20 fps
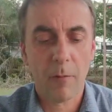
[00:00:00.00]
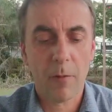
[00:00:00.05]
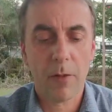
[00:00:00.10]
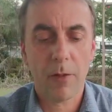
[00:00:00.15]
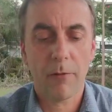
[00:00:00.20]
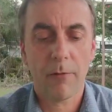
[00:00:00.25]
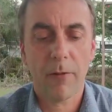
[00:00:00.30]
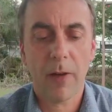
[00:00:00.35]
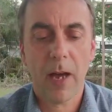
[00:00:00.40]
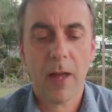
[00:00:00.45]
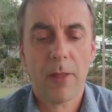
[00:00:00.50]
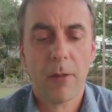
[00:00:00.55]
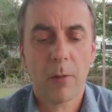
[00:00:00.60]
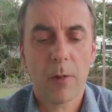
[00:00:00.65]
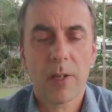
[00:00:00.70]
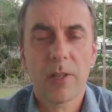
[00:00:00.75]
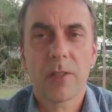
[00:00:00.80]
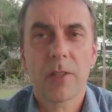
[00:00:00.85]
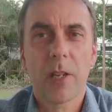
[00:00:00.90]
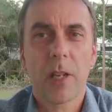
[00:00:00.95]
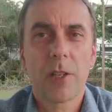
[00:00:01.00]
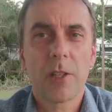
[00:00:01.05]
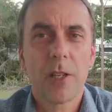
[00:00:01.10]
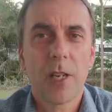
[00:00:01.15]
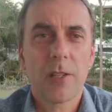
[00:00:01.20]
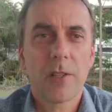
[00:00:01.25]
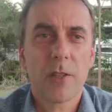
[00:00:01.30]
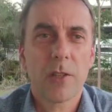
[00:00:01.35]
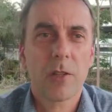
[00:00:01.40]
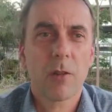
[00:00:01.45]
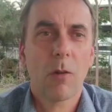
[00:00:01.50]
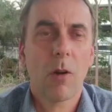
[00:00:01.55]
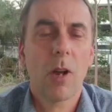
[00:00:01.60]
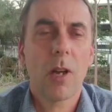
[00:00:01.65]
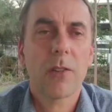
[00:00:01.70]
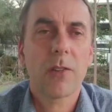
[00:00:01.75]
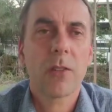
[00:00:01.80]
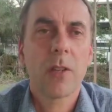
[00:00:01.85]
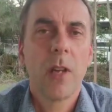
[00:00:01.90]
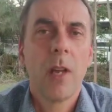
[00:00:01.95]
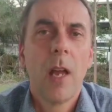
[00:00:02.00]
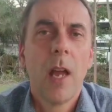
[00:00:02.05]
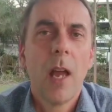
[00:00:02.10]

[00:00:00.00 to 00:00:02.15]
with the Father and his Son, Jesus Christ.